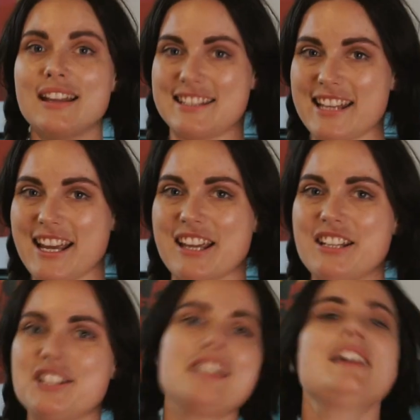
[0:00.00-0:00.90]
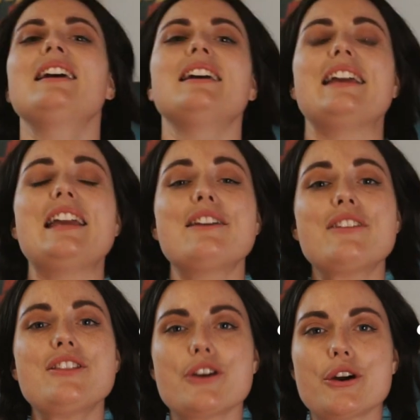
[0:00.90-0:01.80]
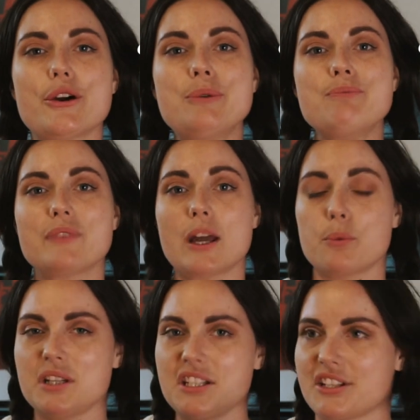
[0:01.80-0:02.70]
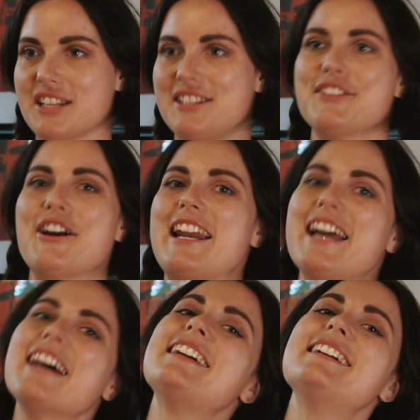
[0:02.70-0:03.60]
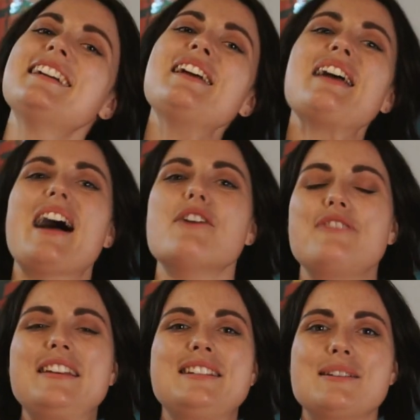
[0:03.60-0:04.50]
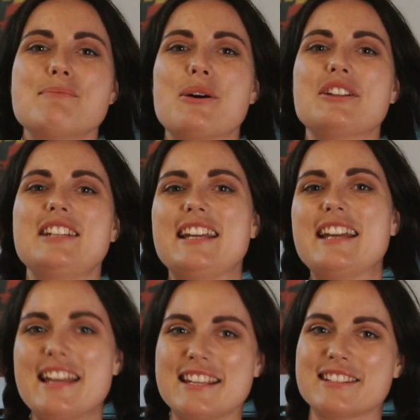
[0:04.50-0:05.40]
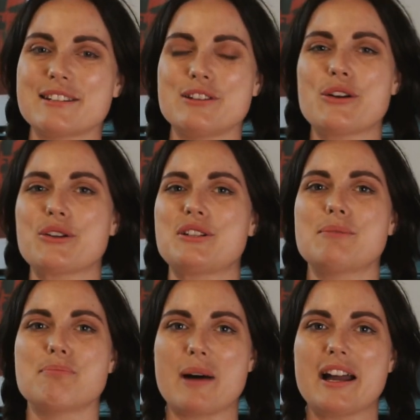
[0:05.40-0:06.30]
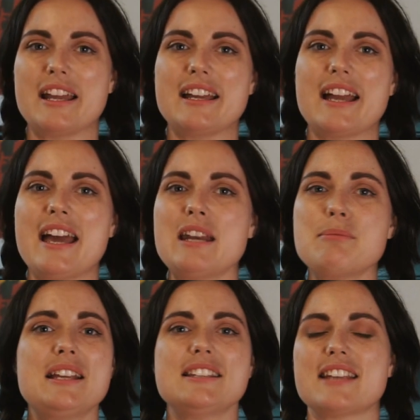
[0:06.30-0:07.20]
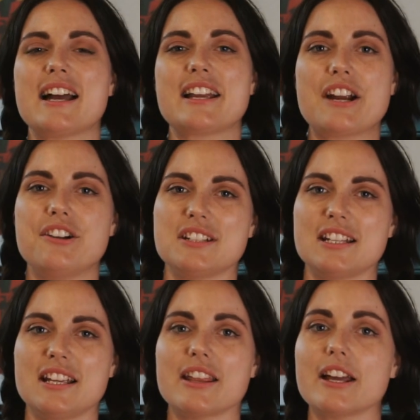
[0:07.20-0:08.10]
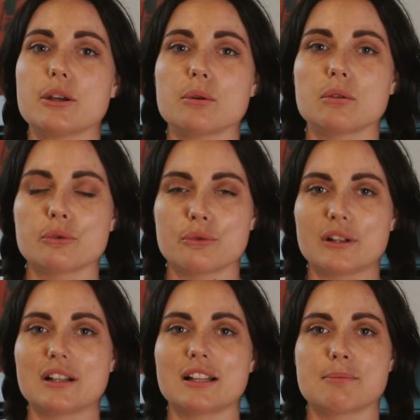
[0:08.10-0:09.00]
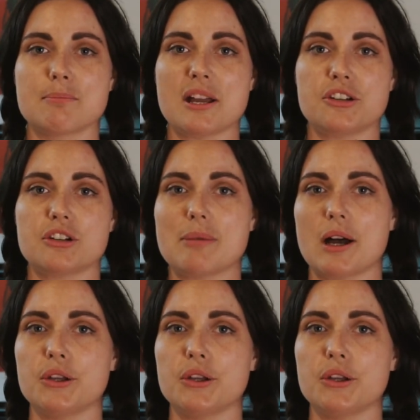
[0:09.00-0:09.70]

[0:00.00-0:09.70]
Second, even though, and we discussed this earlier, a fit body is not by any means a guarantee that you'll feel better about